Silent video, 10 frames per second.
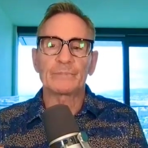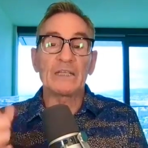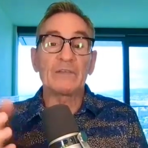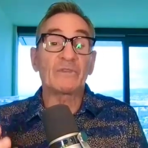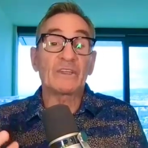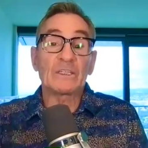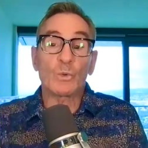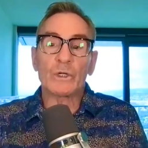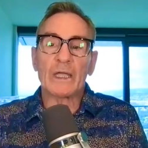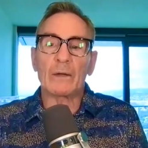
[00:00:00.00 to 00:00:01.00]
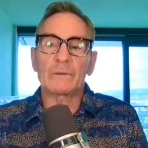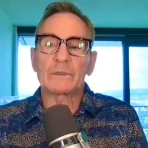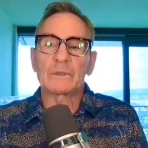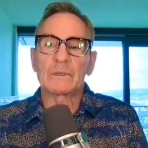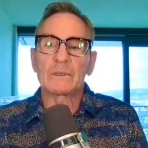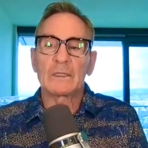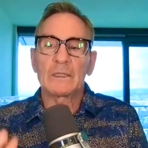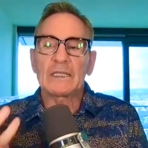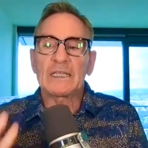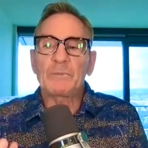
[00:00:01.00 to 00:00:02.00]
Even if it didn't work out,
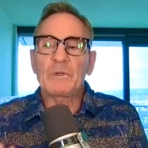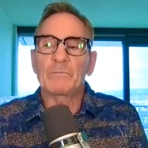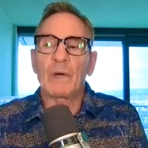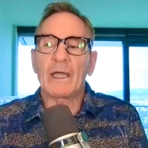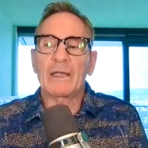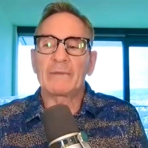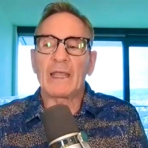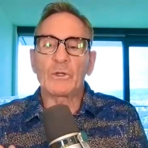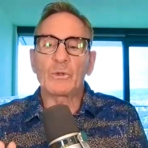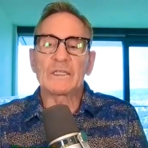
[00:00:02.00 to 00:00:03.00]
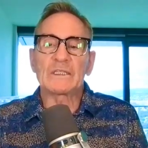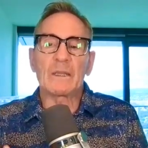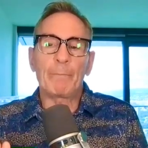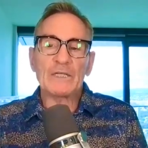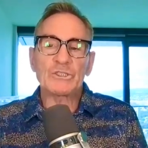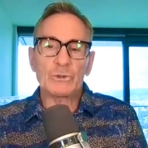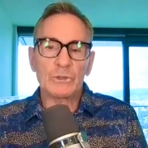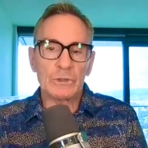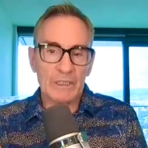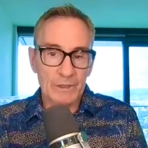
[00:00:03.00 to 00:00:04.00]
keep in mind that you did the best you
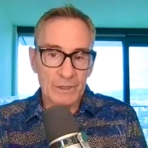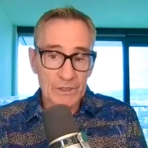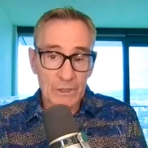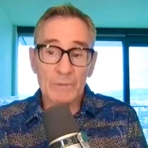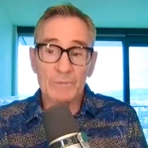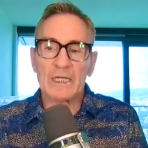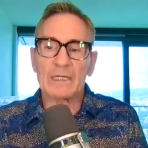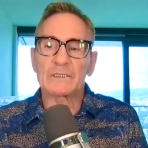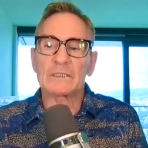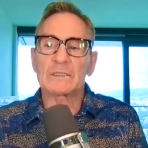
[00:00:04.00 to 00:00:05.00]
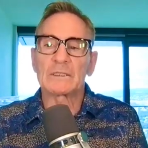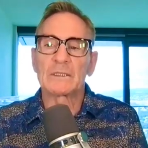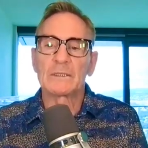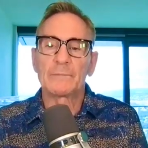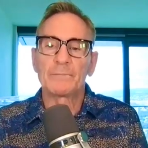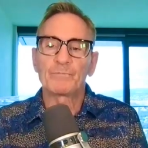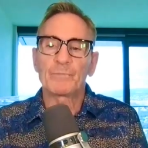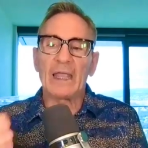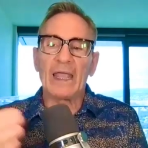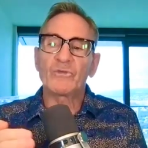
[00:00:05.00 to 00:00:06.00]
could under the circumstances.
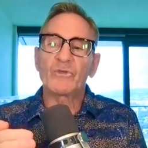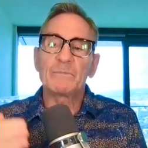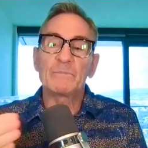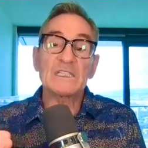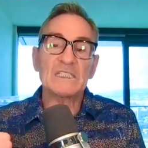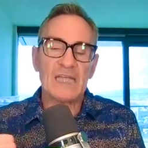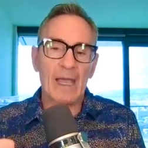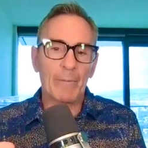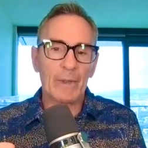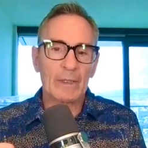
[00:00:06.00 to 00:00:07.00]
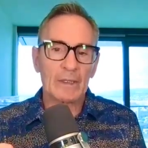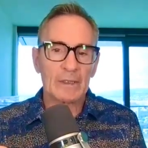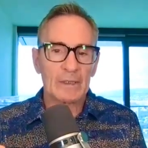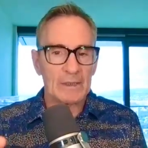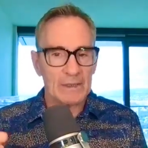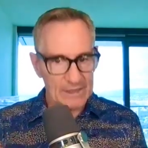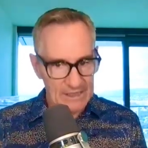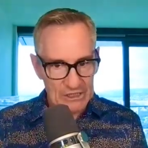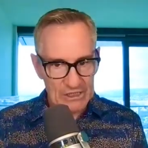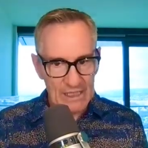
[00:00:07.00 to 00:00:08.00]
Every misstep
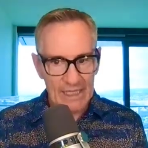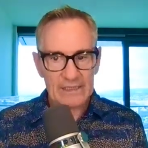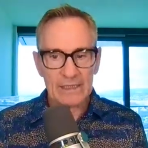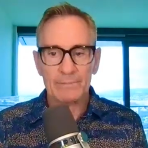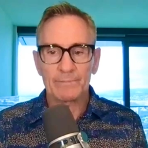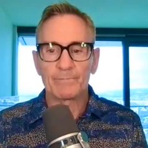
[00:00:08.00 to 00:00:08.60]
teaches a lesson.